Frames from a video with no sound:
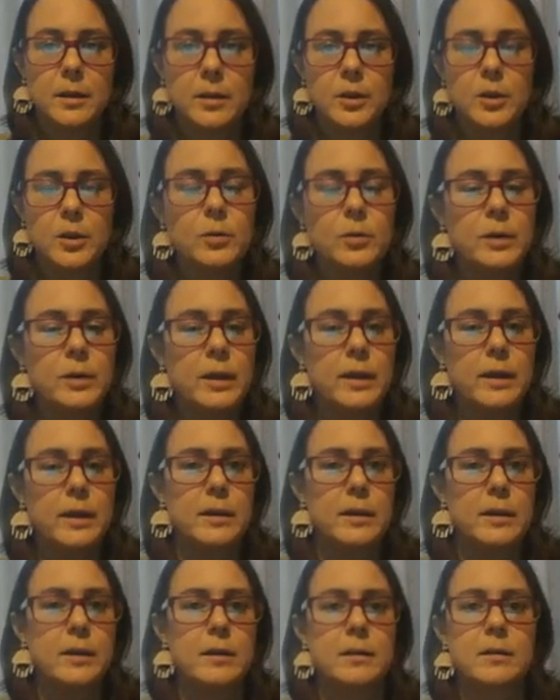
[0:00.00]
you
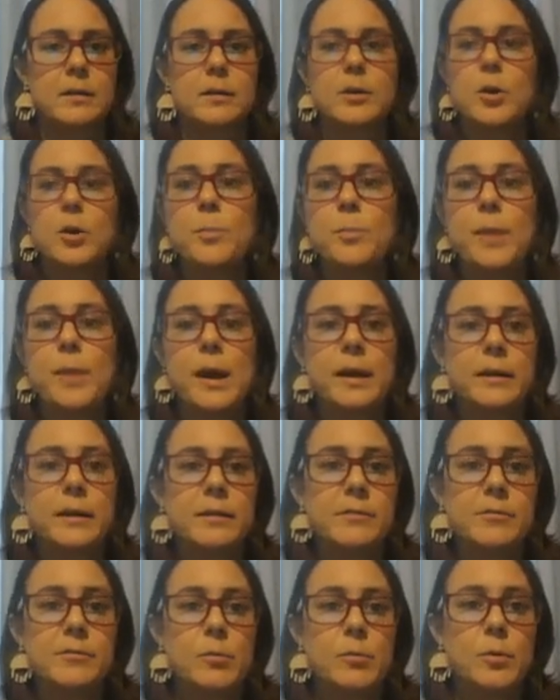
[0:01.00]
can go back
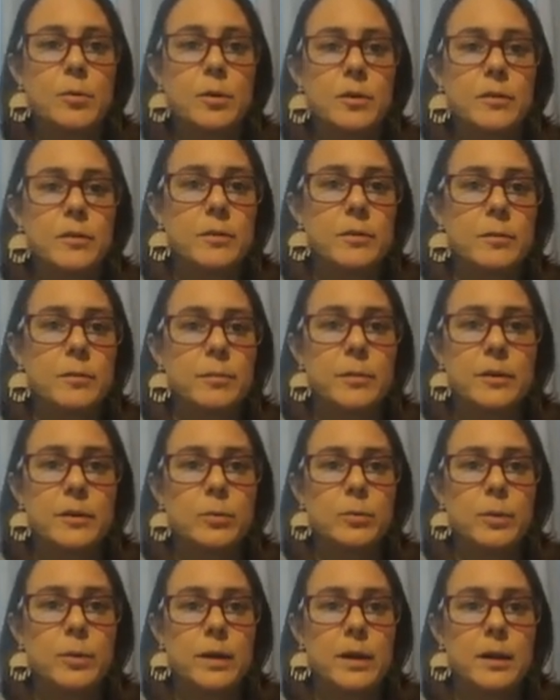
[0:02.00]
and forth
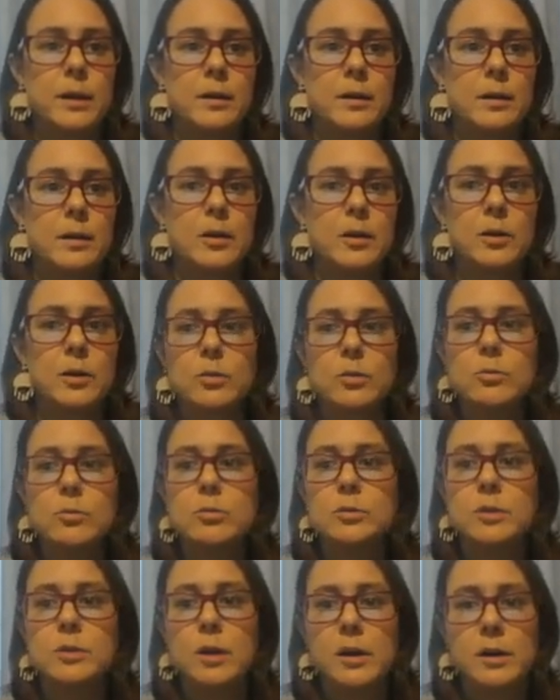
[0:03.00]
between Google
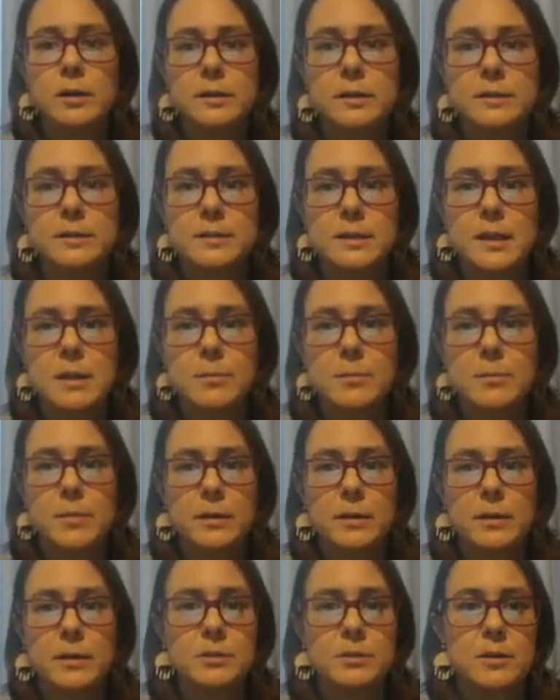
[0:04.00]
Docs and
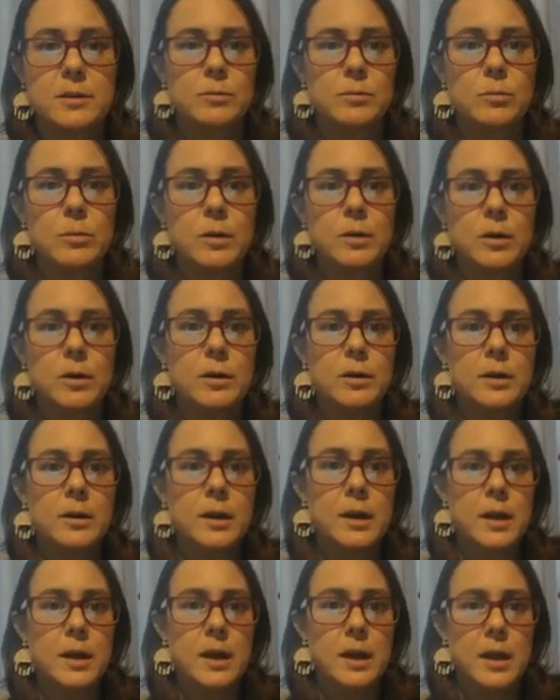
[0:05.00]
Microsoft Word,
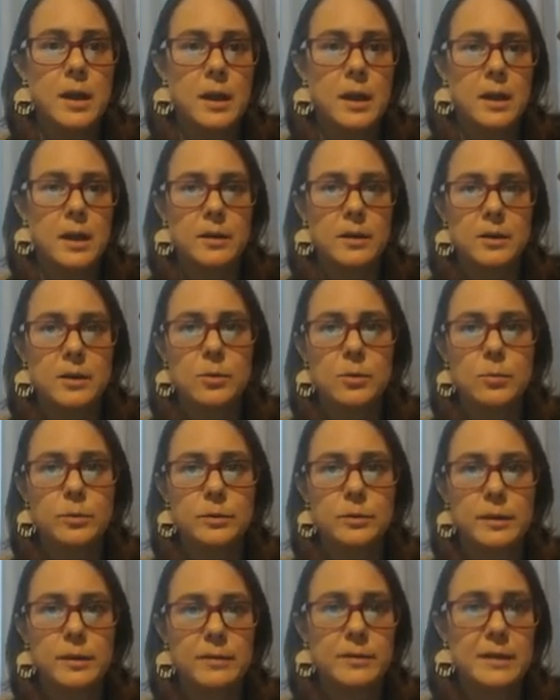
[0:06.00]
and you
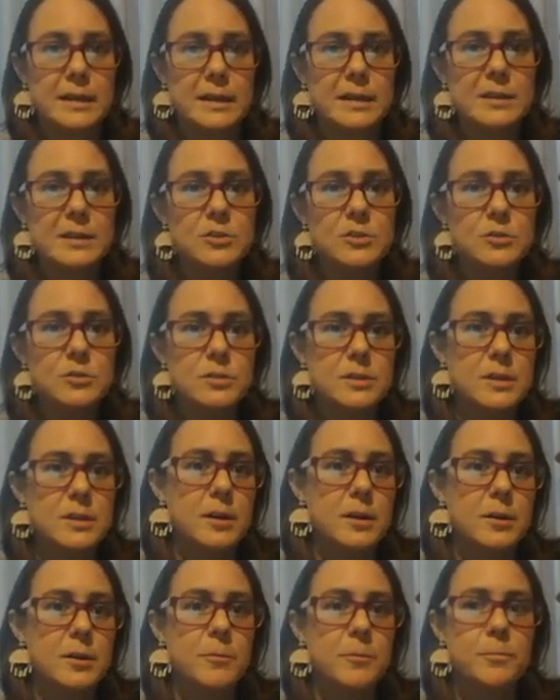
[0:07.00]
won't have any issues
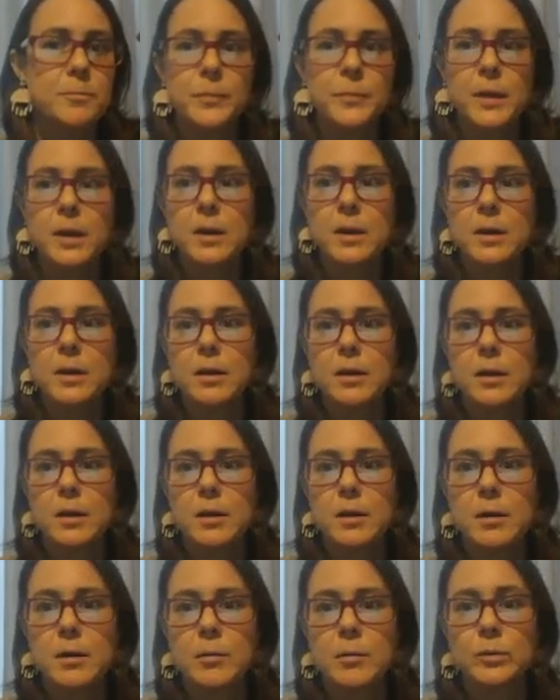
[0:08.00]
there,
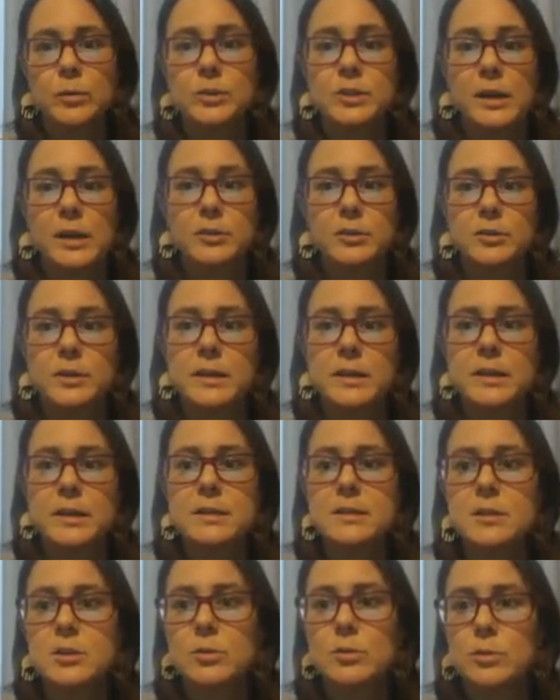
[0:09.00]
which actually is
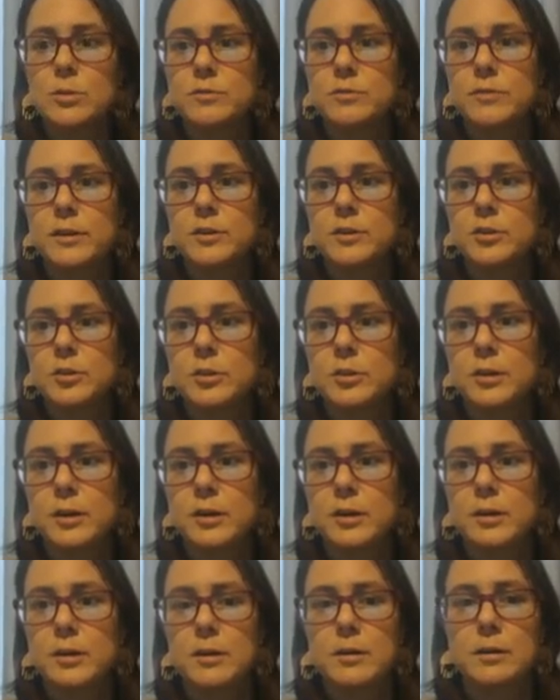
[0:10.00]
a newish feature
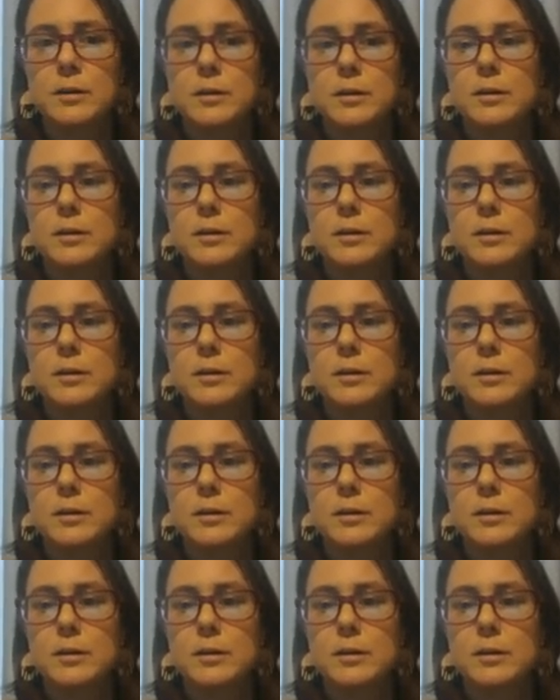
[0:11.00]
in